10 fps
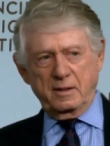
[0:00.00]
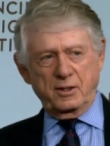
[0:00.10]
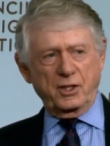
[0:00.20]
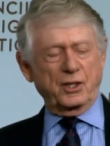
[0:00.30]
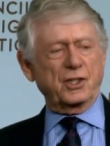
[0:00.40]

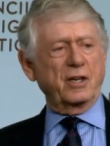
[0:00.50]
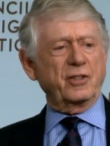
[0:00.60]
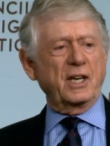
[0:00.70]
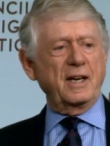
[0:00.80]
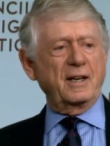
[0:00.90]
six,
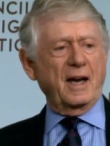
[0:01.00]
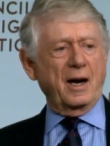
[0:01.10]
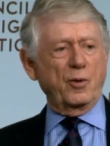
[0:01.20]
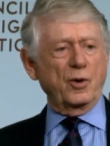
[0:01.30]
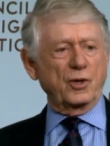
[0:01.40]
seven, eight
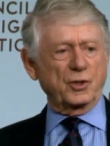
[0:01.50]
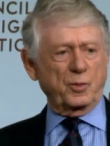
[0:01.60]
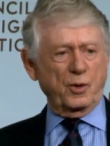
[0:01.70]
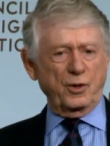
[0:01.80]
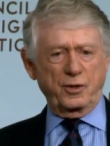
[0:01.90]
hours
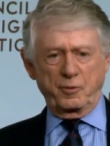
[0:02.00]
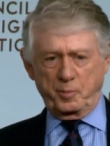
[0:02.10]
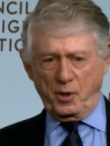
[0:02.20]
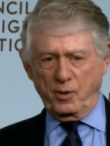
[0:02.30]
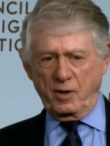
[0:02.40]
worth of
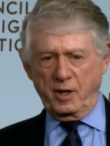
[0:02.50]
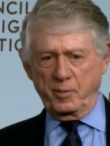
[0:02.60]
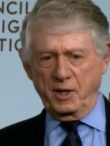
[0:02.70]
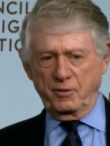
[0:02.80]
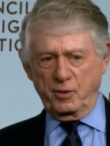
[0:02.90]

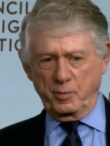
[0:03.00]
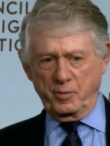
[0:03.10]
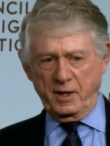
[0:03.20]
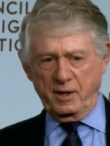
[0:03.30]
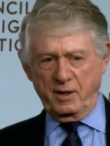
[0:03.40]
programming from
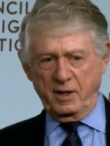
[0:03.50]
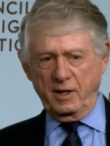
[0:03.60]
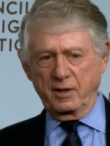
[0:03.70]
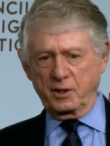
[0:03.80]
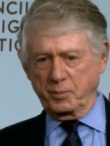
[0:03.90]
there
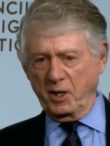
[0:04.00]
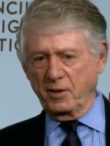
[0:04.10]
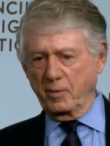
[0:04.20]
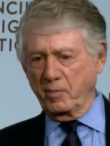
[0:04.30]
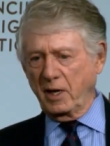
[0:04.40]
and
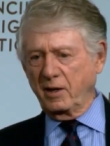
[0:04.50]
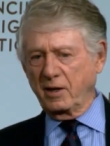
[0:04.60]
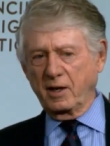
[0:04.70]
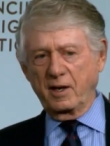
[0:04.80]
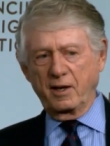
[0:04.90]
expend a million
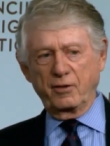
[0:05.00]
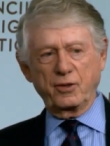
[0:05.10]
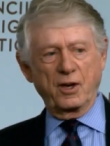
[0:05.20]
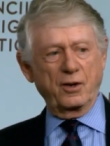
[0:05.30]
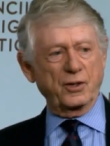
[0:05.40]
and a half
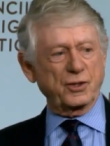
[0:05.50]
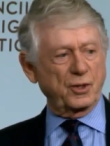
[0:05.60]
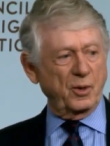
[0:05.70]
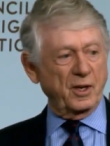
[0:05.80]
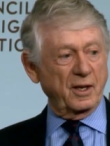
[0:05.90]
dollars
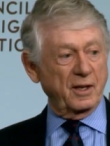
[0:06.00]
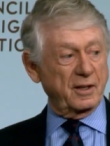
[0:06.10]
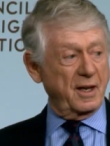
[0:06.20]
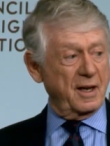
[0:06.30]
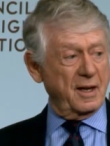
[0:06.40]
doing it
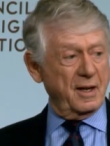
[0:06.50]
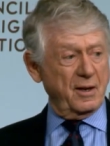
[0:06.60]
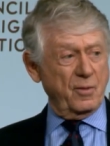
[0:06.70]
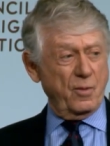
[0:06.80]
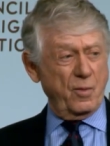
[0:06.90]

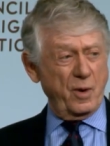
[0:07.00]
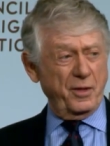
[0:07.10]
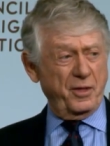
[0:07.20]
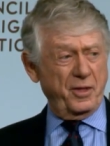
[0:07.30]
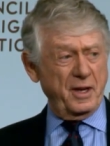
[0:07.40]

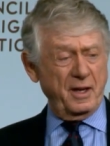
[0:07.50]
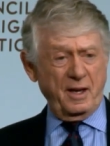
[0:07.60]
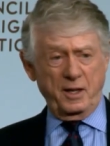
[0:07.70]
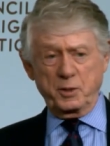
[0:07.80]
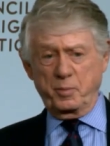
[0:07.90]
with the
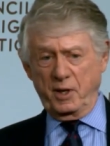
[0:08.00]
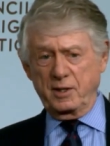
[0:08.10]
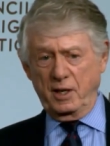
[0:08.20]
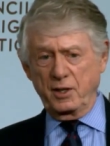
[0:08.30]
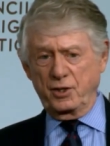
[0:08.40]

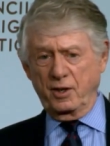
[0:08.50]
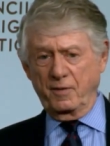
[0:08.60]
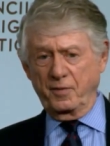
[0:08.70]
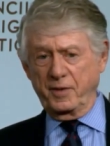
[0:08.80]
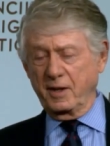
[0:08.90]

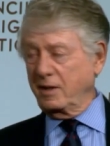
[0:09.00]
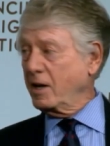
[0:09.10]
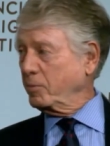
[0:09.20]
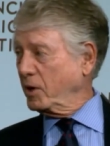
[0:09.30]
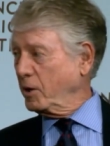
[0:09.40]
expectation that
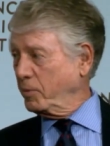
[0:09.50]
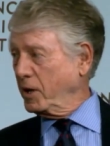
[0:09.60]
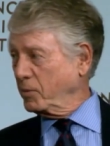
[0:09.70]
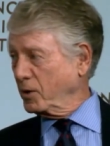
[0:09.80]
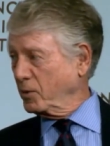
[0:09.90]
not many
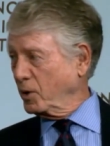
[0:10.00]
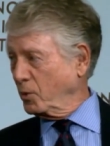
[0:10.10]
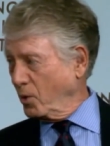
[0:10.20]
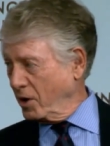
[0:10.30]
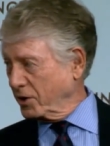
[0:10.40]
people would
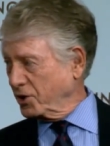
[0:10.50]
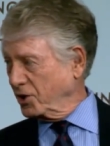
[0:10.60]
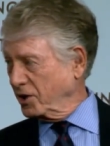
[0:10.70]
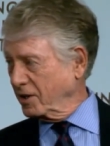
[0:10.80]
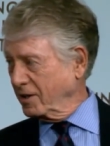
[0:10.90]
watch
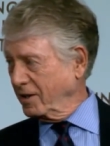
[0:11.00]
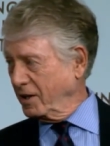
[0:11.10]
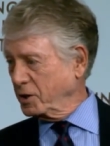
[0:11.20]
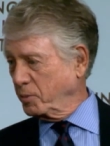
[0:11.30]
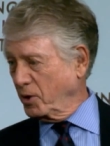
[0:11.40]

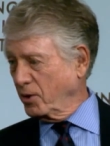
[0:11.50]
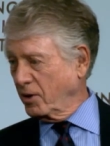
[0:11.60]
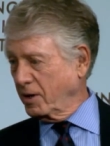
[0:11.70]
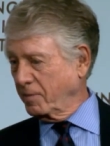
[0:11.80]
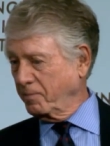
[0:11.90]
each
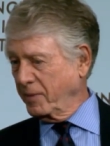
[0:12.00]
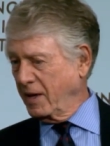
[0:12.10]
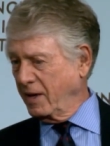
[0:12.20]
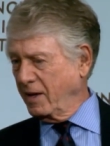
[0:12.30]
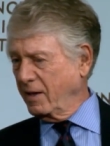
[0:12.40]
program.
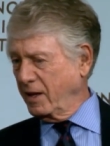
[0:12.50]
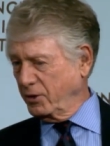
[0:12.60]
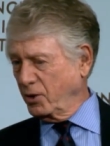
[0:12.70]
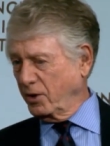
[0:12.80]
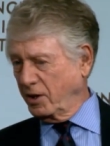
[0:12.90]
That
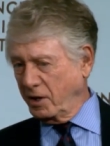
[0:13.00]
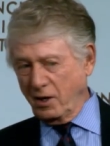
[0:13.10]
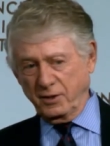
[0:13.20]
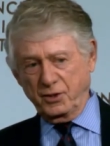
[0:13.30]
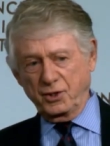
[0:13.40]
took
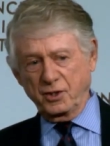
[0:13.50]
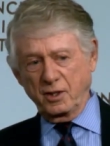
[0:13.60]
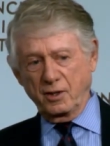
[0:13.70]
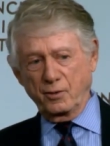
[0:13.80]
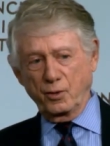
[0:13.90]
guts
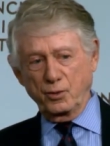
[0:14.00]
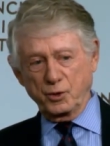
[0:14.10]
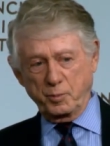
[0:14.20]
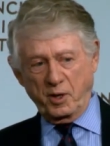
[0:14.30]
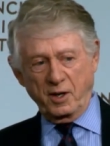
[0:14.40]
on
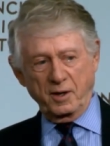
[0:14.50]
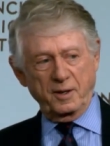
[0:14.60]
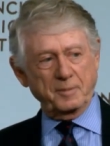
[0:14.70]
Roone's part.